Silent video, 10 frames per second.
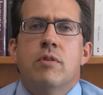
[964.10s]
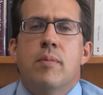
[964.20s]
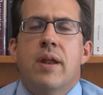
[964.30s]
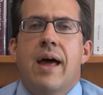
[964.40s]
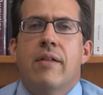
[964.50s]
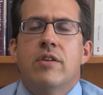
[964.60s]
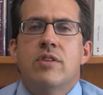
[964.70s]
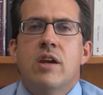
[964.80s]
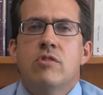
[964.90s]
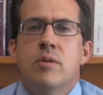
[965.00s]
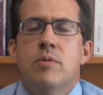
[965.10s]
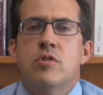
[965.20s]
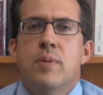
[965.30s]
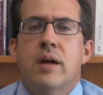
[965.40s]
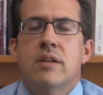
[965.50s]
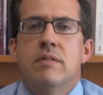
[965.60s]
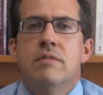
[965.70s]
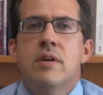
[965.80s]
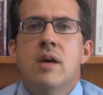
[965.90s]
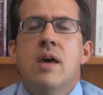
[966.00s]
from an Alexandrian perspective,
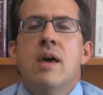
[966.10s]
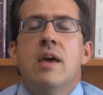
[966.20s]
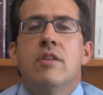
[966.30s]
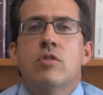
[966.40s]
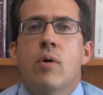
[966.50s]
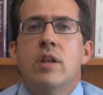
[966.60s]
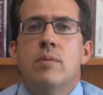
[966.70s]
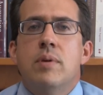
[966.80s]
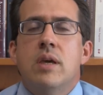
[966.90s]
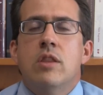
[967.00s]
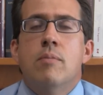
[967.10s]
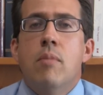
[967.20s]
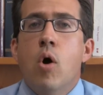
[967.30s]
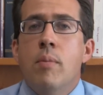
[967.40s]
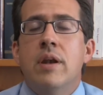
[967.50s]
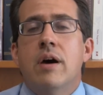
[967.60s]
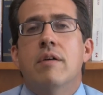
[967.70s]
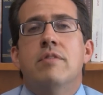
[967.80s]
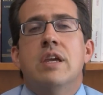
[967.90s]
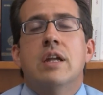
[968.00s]
it's going to be the moment
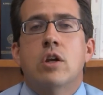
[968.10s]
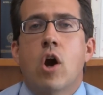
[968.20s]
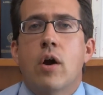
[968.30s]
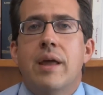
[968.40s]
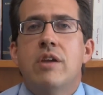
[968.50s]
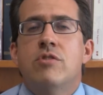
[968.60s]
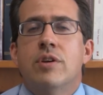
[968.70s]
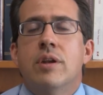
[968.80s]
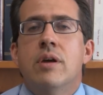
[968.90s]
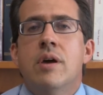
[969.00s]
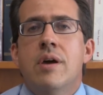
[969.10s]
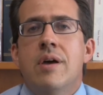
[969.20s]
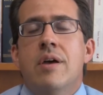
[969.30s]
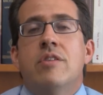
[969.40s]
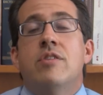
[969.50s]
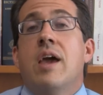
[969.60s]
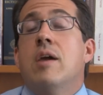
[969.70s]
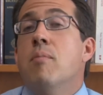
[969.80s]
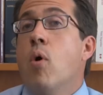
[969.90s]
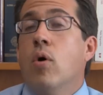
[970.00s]
of the incarnation,
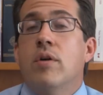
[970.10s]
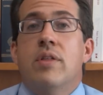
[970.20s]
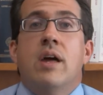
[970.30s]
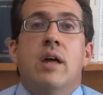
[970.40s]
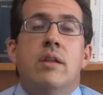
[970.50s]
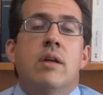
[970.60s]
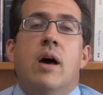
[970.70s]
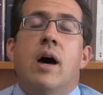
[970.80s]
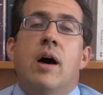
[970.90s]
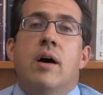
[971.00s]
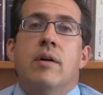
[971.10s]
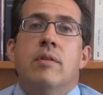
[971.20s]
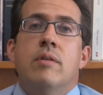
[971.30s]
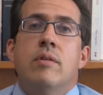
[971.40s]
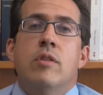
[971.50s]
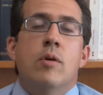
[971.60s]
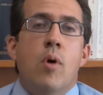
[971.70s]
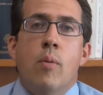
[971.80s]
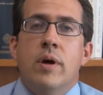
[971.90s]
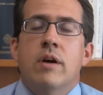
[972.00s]
say more than uh, the
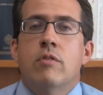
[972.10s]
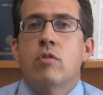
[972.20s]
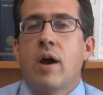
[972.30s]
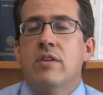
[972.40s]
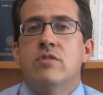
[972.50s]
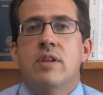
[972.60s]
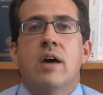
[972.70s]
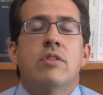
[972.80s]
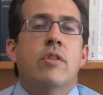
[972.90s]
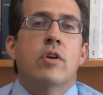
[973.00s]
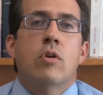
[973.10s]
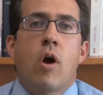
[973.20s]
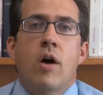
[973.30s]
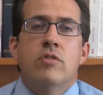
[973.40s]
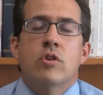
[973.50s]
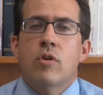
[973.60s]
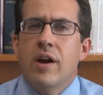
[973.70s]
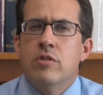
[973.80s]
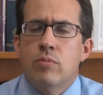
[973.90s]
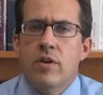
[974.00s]
moment of Christ's death on the cross or
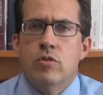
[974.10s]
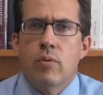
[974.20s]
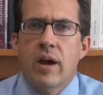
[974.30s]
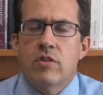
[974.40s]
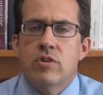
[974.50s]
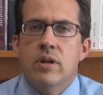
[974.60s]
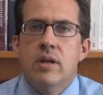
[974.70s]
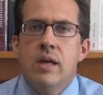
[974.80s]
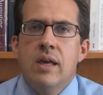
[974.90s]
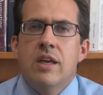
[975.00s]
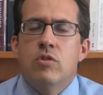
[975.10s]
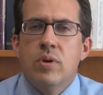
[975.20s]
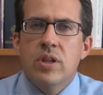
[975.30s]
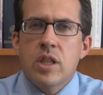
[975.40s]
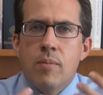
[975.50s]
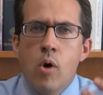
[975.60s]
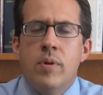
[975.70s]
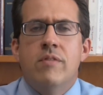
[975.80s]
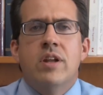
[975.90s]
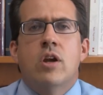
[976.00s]
Christ's resurrection. It's really the
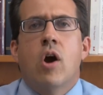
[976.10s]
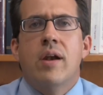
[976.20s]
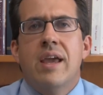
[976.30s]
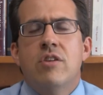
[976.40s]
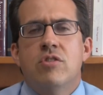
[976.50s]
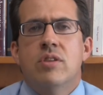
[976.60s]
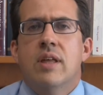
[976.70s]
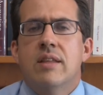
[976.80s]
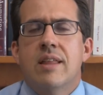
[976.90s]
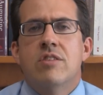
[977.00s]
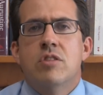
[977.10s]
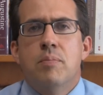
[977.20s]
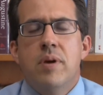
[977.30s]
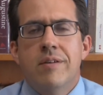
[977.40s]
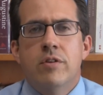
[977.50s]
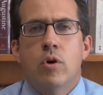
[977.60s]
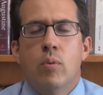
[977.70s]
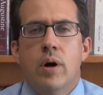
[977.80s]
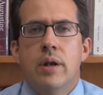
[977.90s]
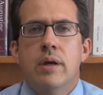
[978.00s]
moment of incarnation that, that's the pivotal
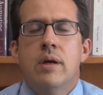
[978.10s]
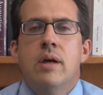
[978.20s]
one